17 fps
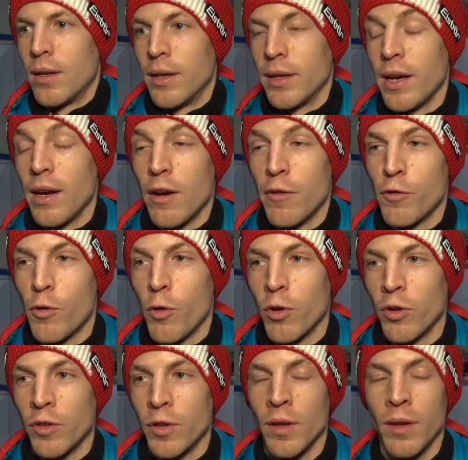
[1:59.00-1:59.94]
Yeah, of
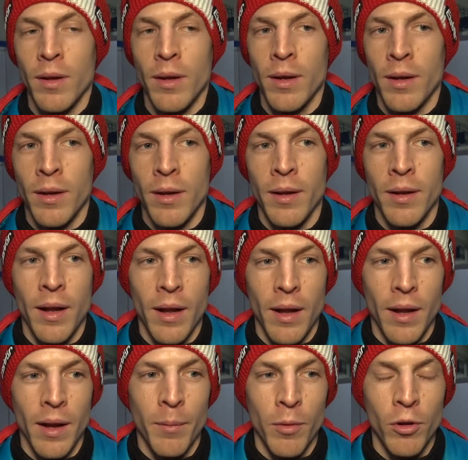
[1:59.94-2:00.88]
course.
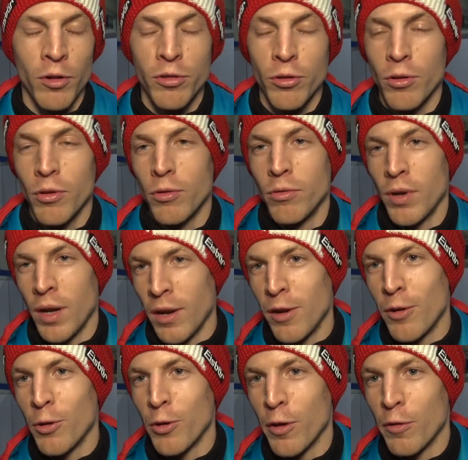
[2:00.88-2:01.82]
I'm also
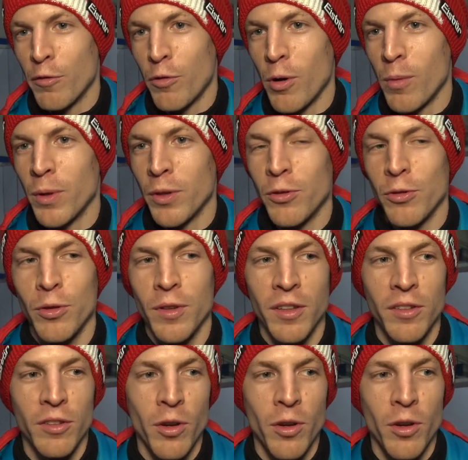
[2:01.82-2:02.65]
really looking forward to these